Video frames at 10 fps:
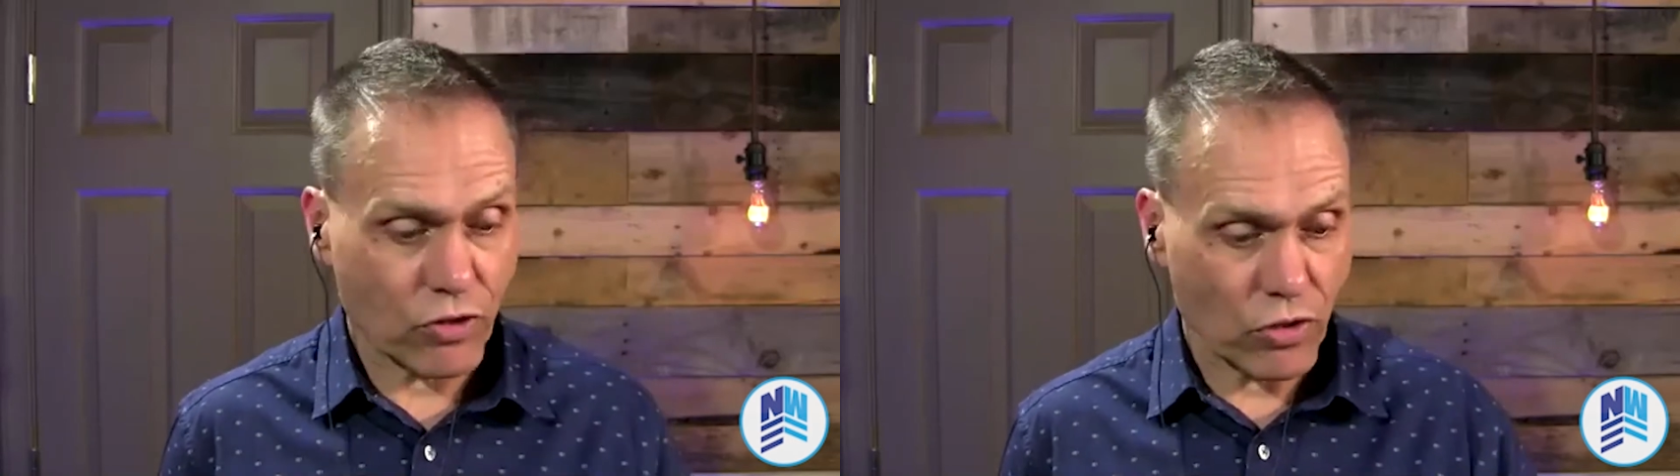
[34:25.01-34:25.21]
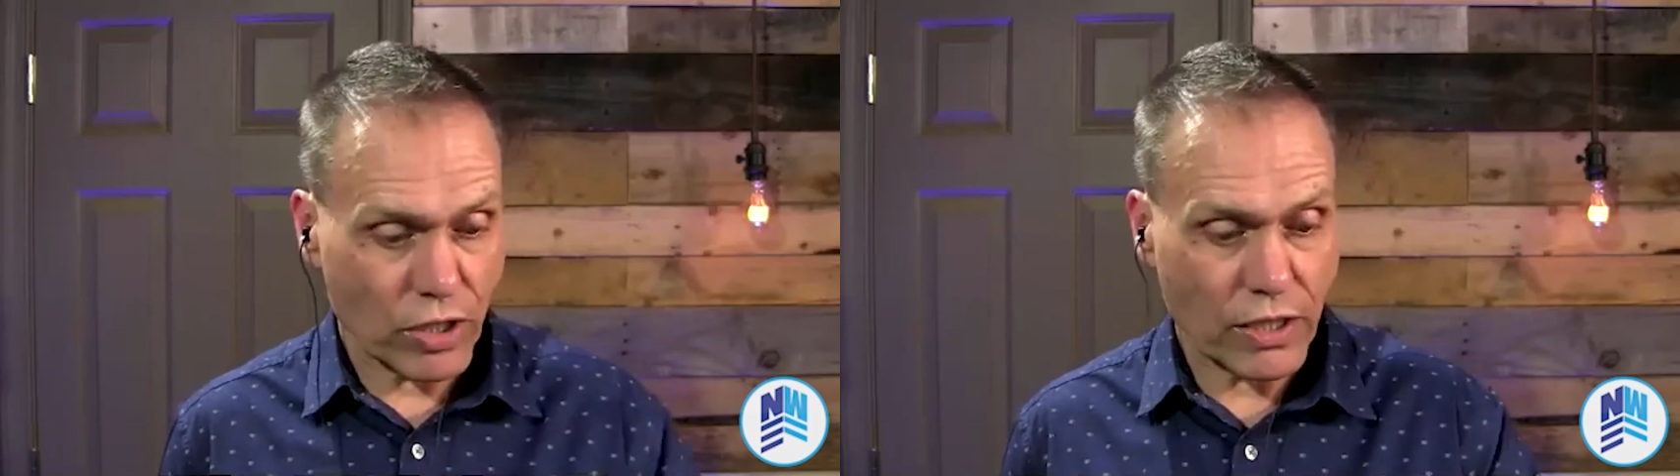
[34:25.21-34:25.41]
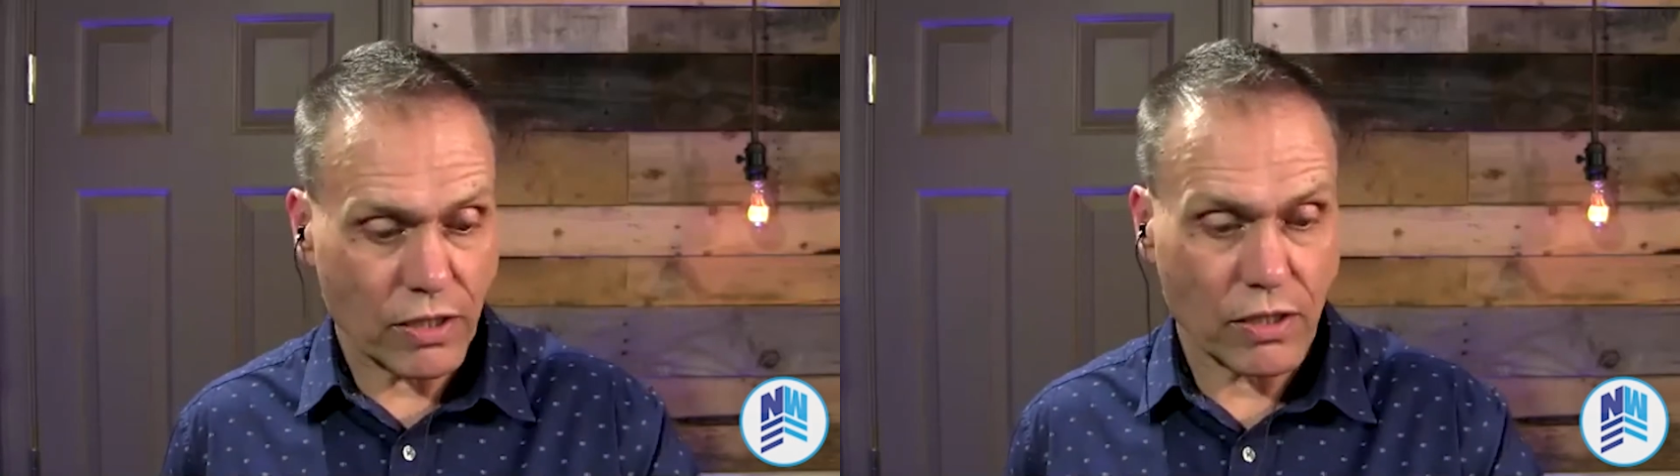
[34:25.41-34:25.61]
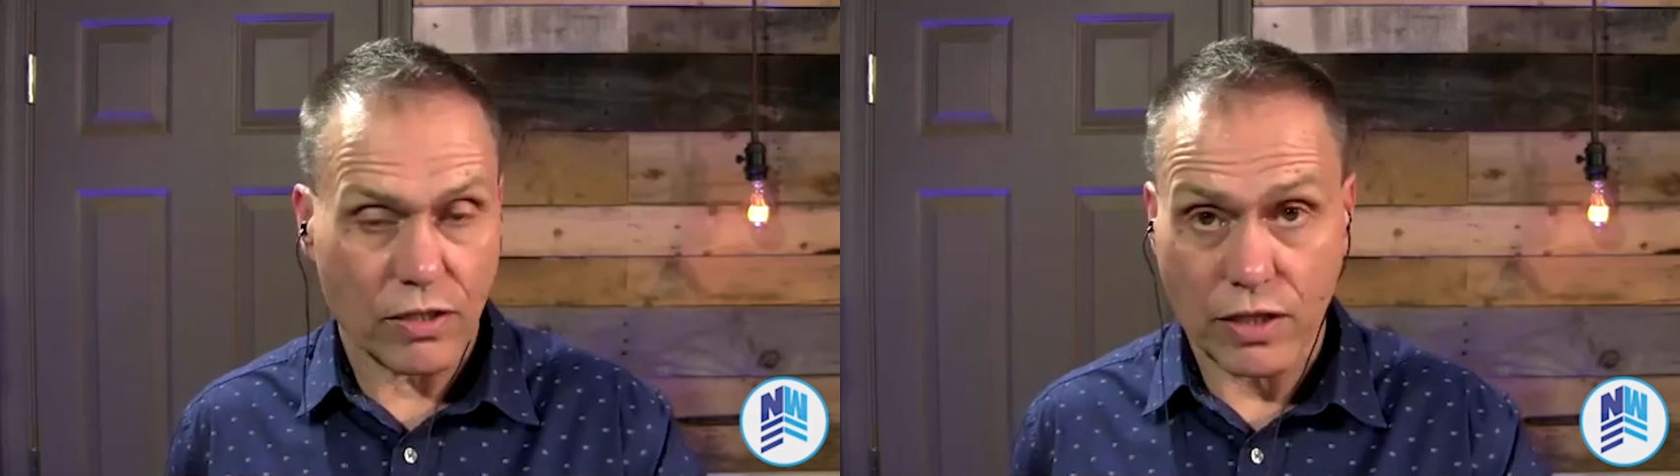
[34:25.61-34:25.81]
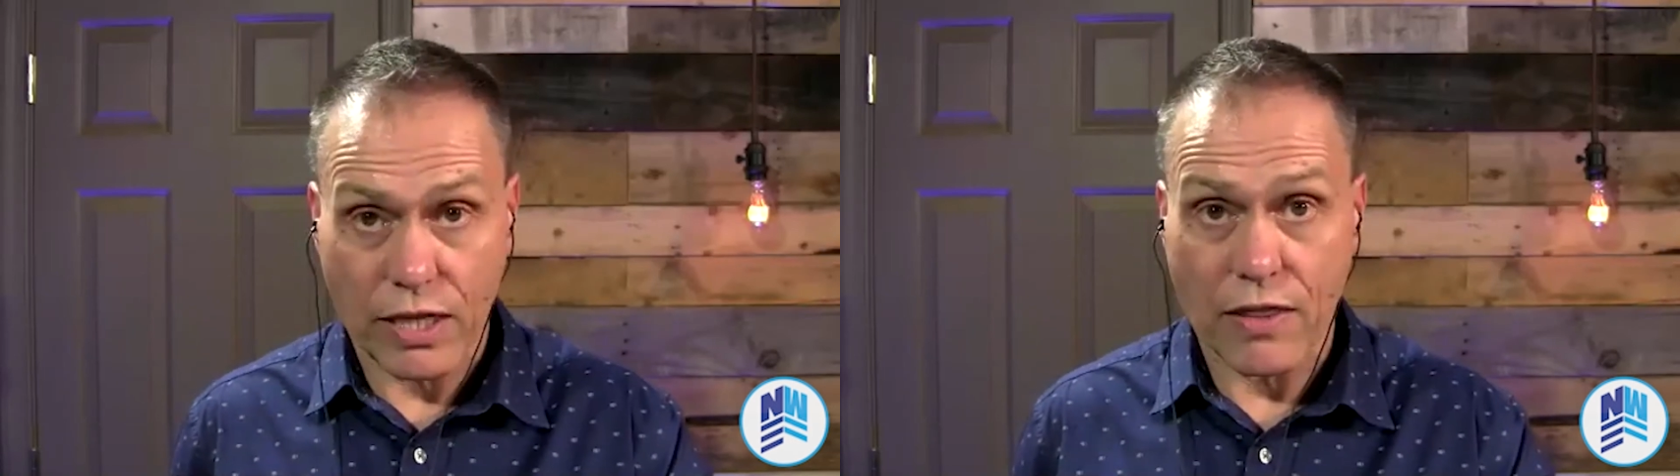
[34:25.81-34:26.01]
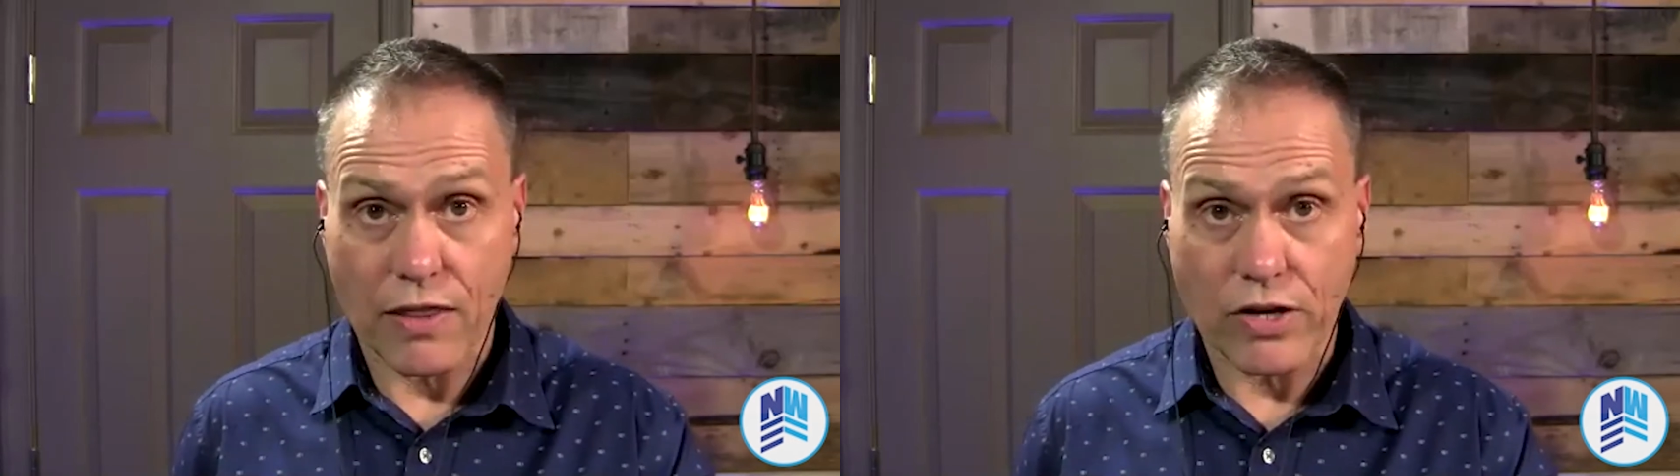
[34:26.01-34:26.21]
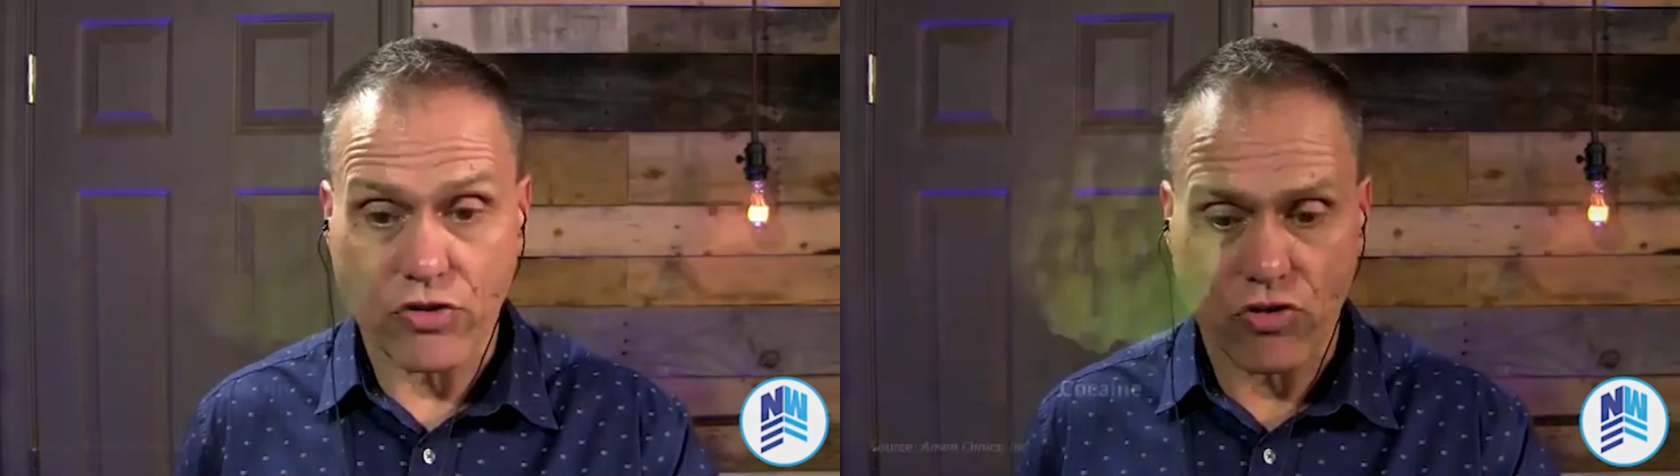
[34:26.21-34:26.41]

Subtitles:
to get that